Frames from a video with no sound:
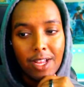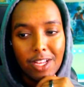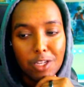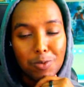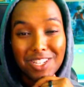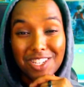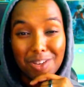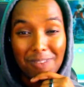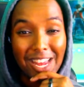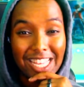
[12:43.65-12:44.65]
especially to a
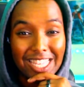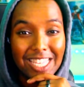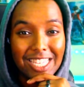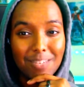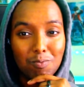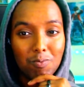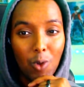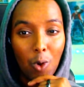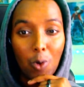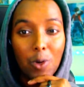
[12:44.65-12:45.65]
planet that's
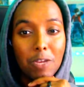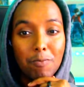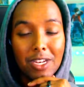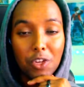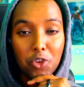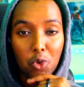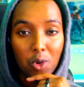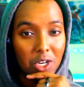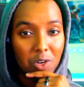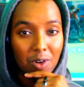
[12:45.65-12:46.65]
already been
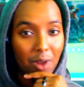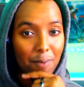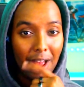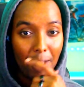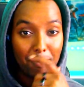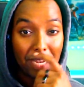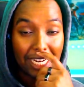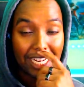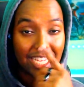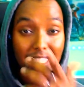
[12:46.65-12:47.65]
destroyed or a, a
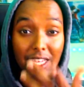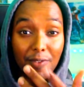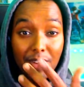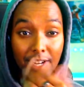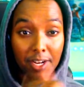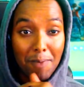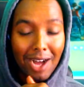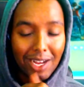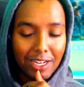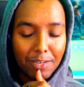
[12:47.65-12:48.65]
planet has suffered an
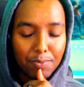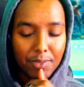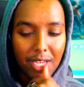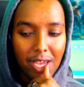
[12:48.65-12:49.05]
apocalypse.